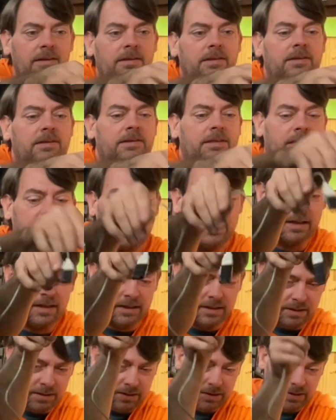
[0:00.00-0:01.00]
this guy
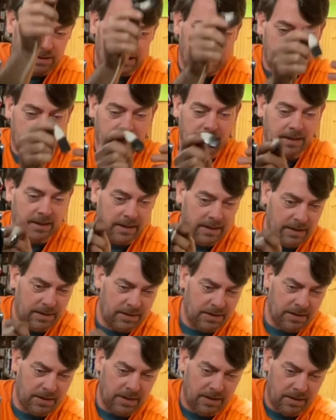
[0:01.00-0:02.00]
that just kind of
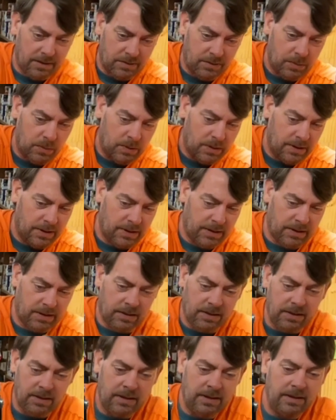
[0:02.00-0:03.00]
hangs out as well.